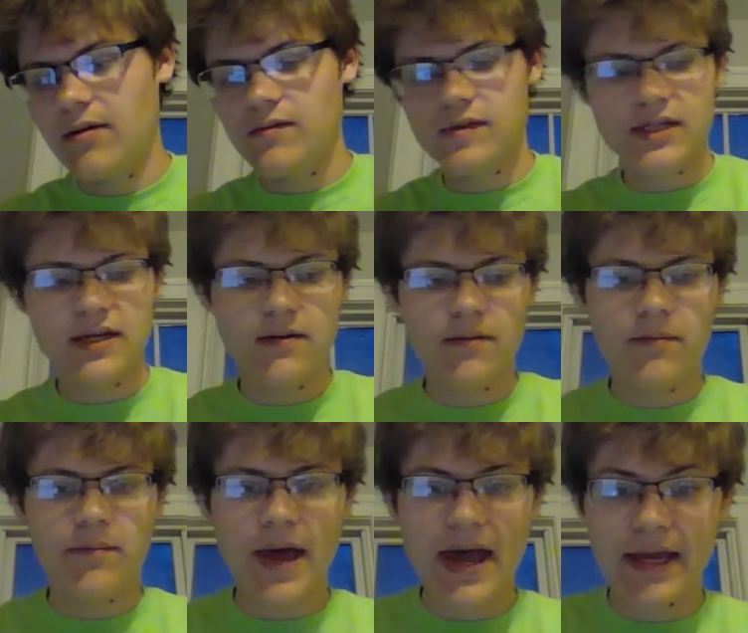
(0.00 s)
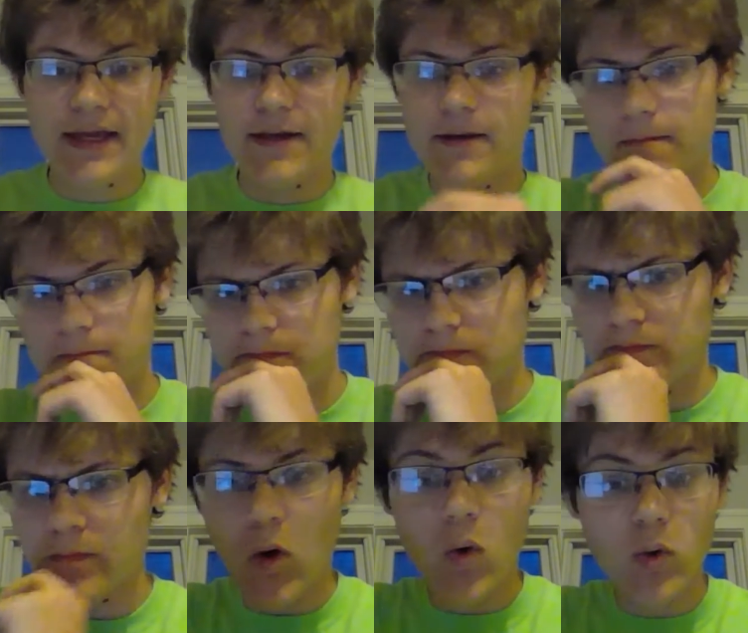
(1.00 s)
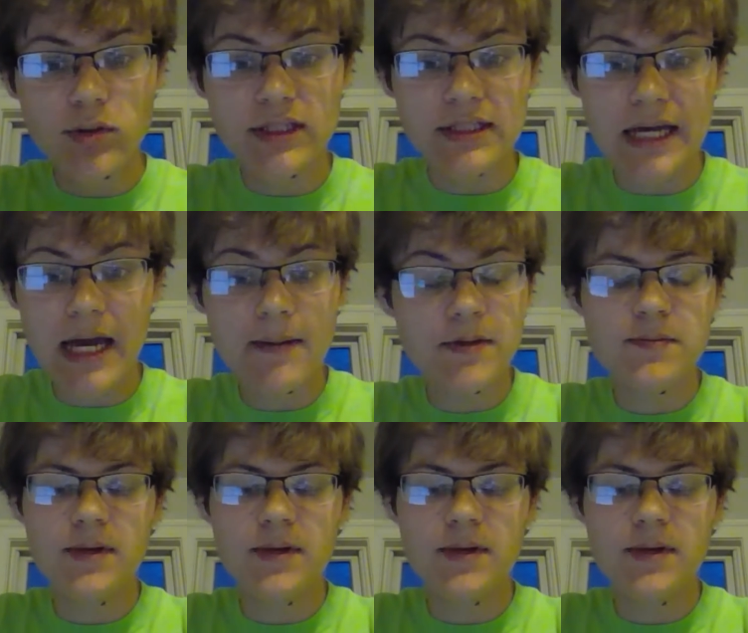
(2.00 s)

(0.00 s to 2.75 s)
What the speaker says: See, back in olden times,